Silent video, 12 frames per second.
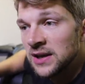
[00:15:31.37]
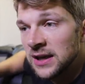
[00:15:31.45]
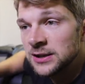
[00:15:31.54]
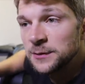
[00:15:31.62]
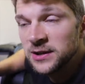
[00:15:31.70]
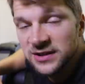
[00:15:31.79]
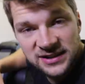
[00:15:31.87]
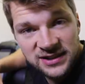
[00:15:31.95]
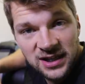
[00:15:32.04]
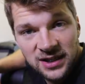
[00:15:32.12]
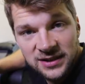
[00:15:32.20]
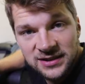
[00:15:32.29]
That was because it
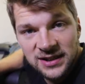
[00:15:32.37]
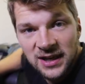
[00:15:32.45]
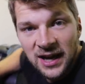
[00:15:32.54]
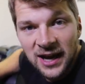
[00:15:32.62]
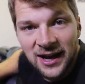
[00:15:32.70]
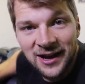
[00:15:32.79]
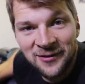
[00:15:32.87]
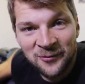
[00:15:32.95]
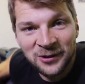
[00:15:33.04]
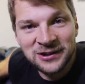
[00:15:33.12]
sucked. Um,